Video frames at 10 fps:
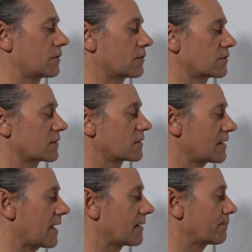there's a
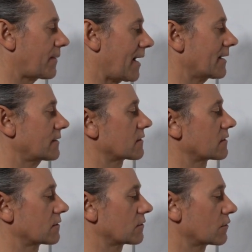set
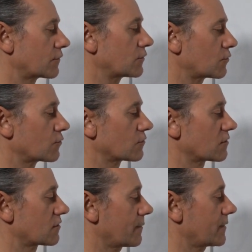pattern of tones
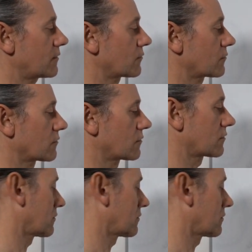and semitones.